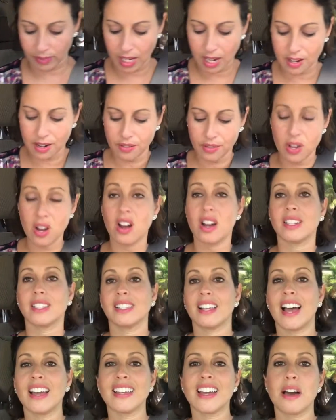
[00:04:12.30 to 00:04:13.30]
And of course
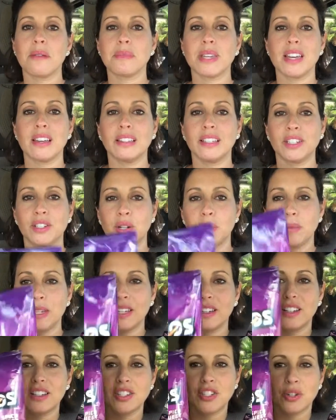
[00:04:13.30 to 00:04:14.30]
I got me a little
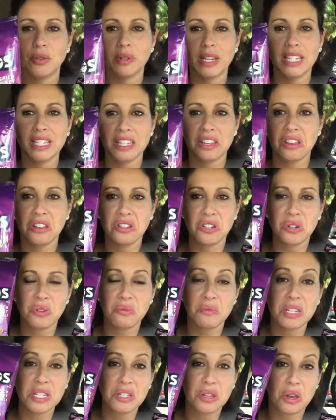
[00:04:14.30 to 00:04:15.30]
bit a treat, the
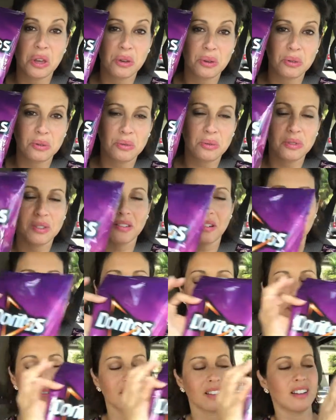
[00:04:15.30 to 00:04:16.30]
Doritos.
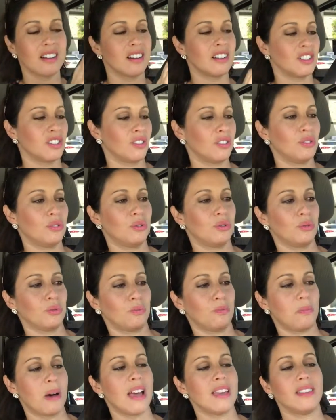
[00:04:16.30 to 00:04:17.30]
Oh my gosh, the
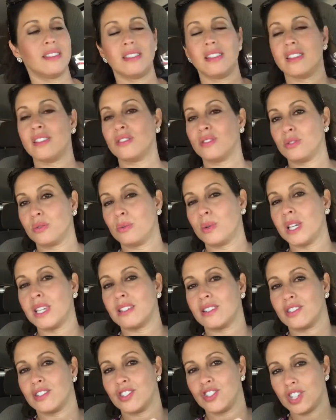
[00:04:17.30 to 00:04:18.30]
spicy
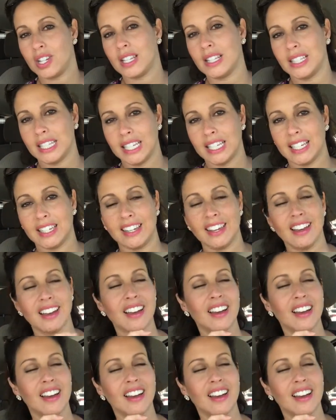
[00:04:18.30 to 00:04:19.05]
sweet chili.